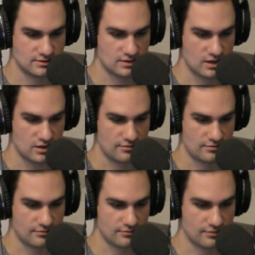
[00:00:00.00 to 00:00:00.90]

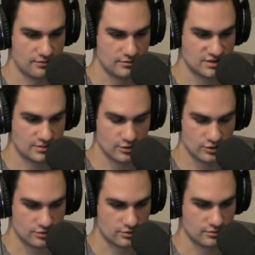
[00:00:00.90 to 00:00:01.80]
um,
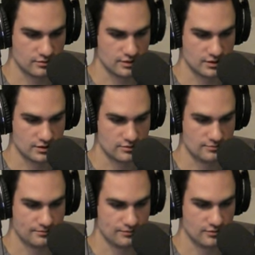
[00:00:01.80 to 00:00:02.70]
similar um,
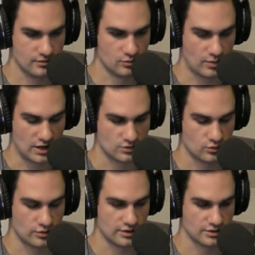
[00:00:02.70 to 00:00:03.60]
box
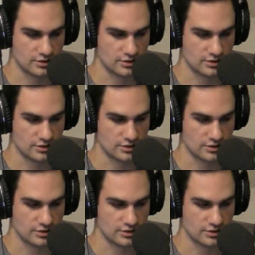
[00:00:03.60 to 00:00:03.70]
warnings to